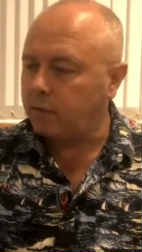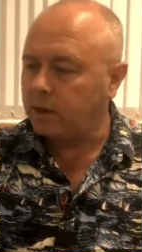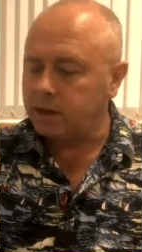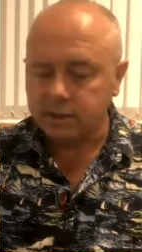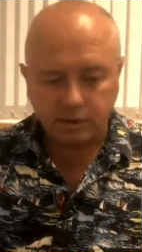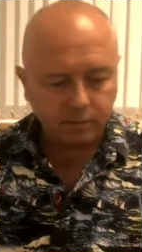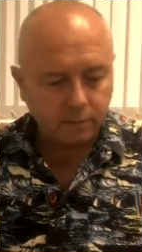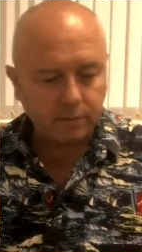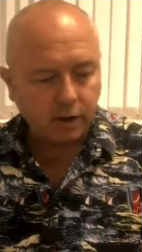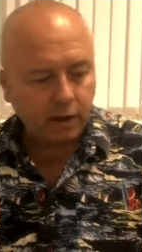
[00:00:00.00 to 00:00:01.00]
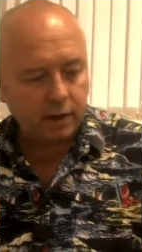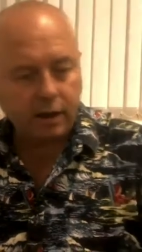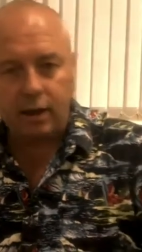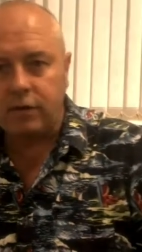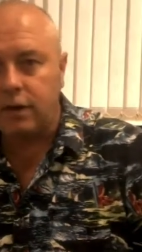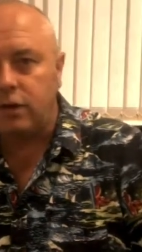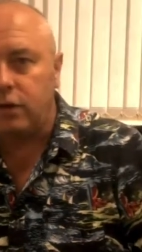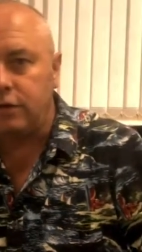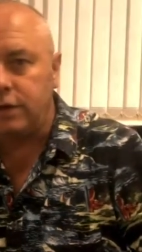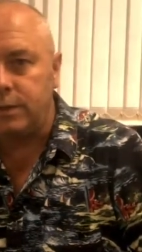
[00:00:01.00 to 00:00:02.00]
beans and have it in your
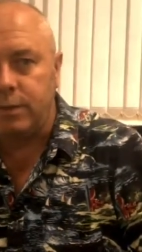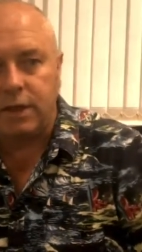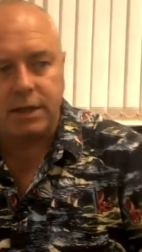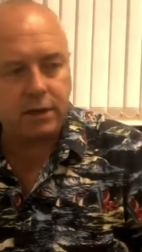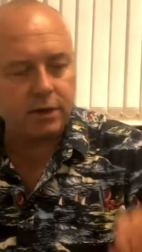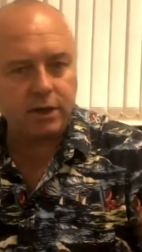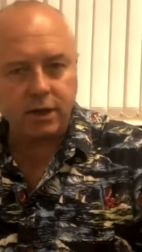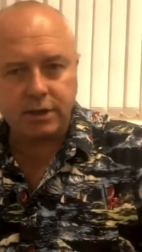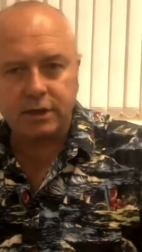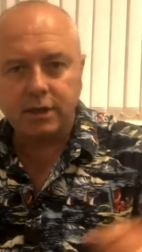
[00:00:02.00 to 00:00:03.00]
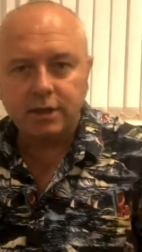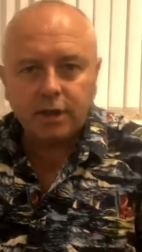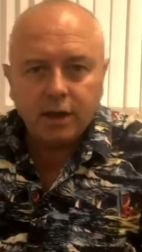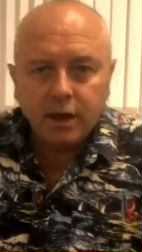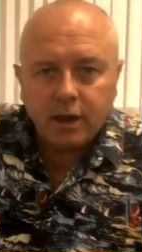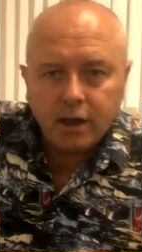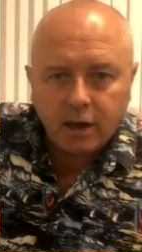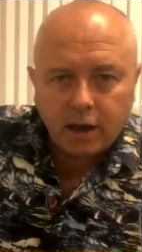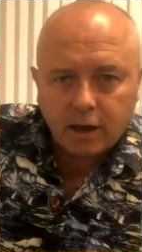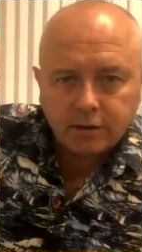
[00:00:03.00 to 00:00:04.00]
office, place it on your desk,
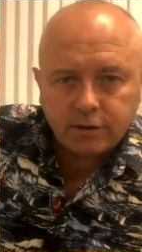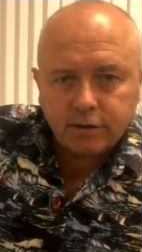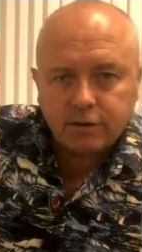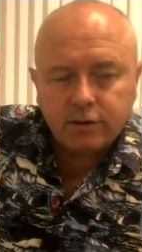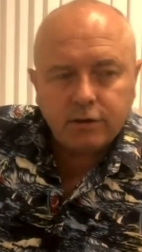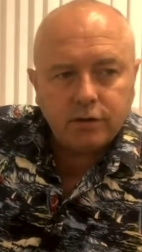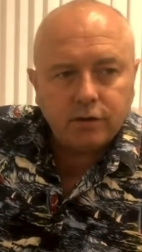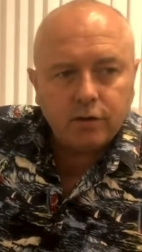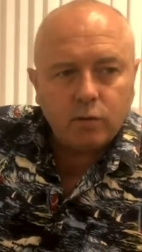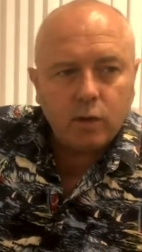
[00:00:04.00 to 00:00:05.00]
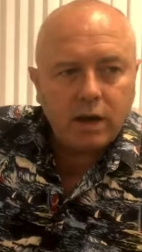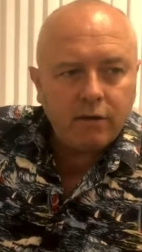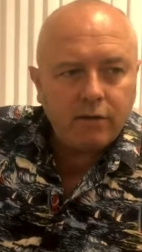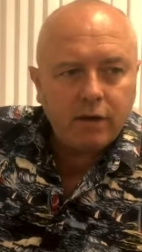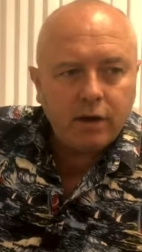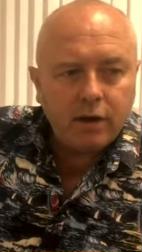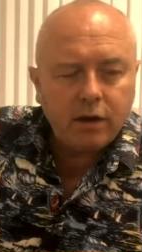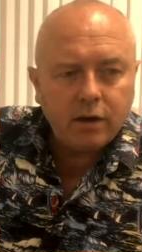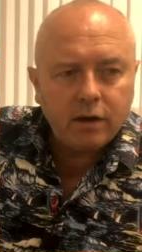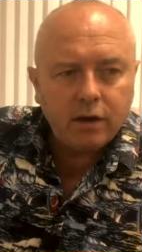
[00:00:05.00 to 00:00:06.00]
and whenever
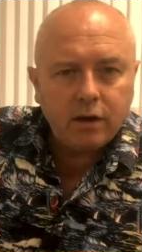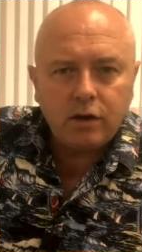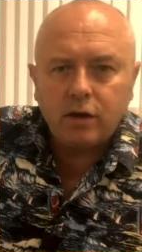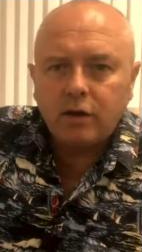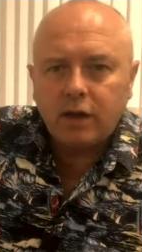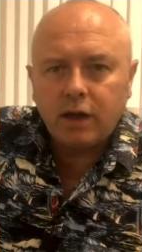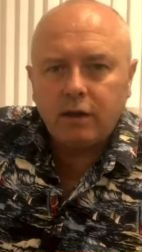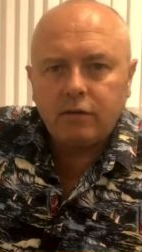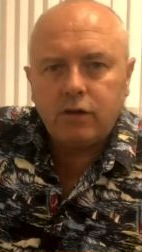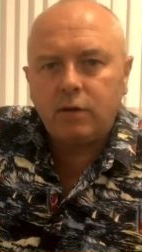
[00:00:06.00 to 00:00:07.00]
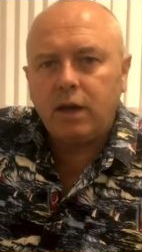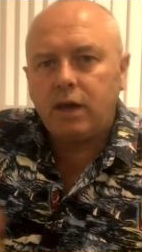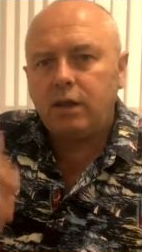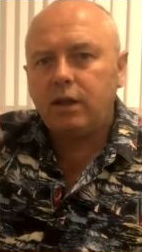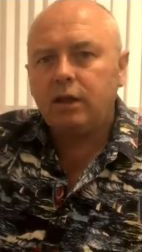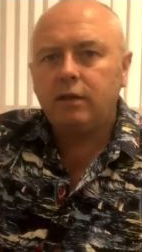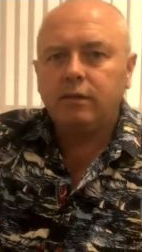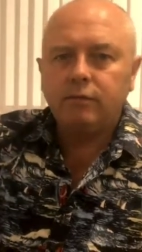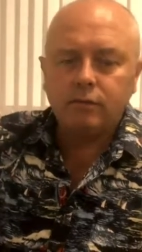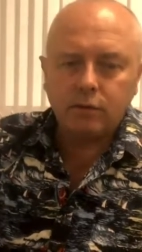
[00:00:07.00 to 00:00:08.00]
you're kind of doing anything
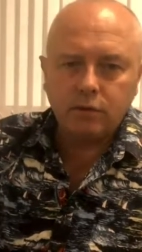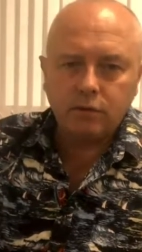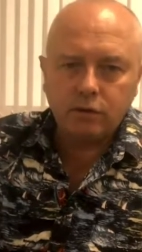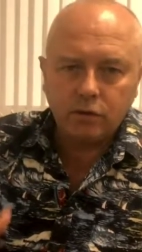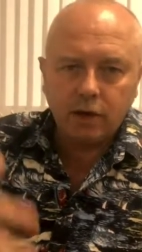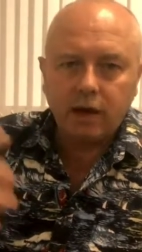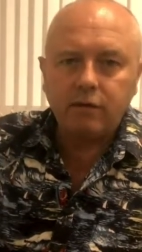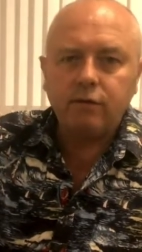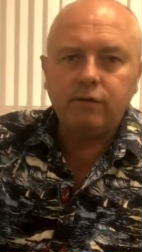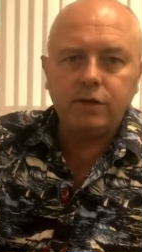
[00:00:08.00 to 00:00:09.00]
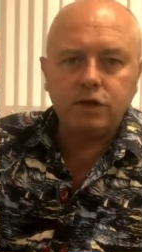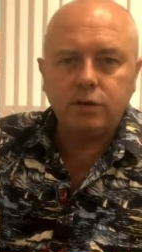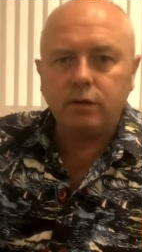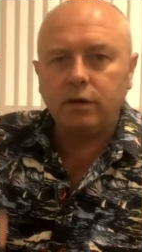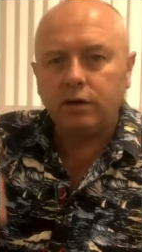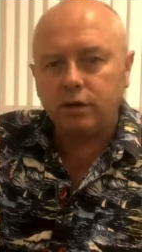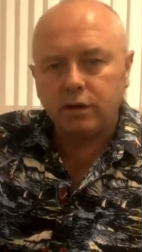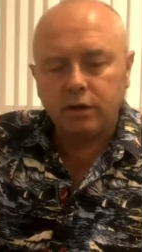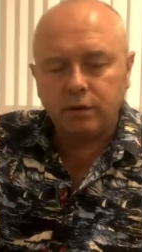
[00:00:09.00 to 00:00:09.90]
creative and visual, and